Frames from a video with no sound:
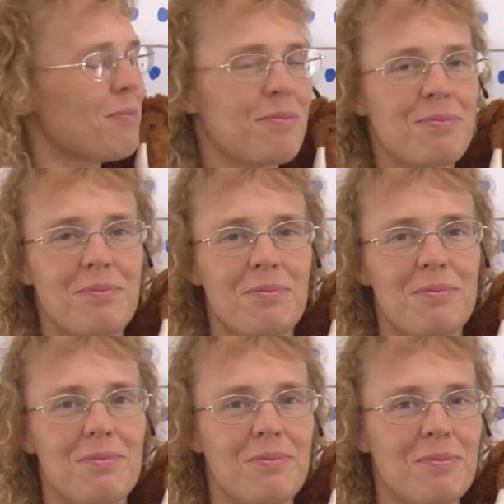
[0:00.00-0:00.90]

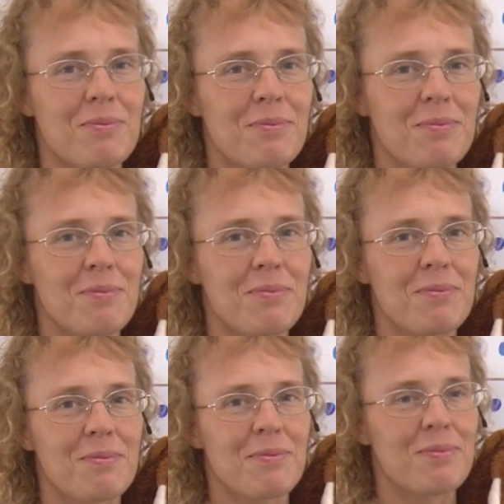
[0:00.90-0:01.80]

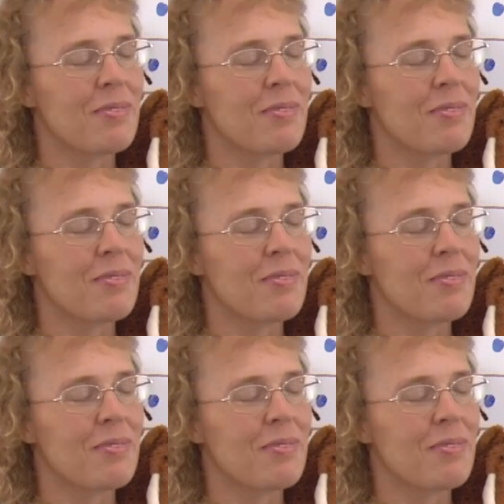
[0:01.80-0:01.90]
Nobody speaks.